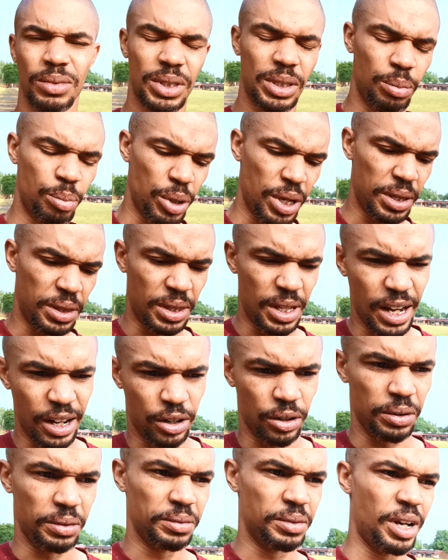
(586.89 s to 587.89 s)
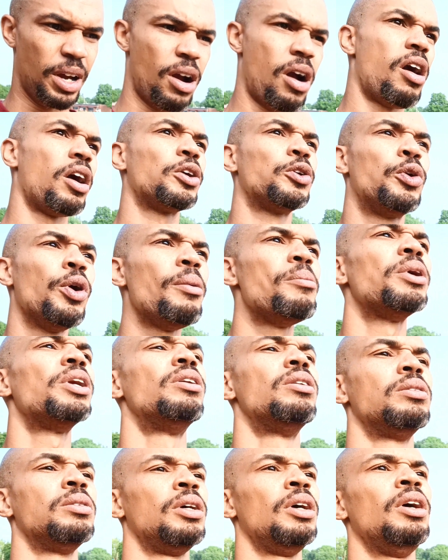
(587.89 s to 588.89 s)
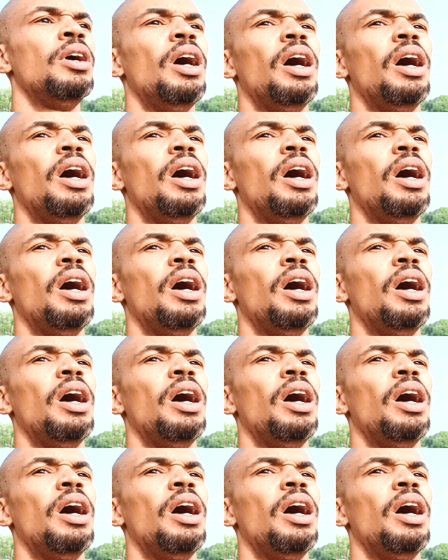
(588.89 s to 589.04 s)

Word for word: It's a bit thicker. There are criminal,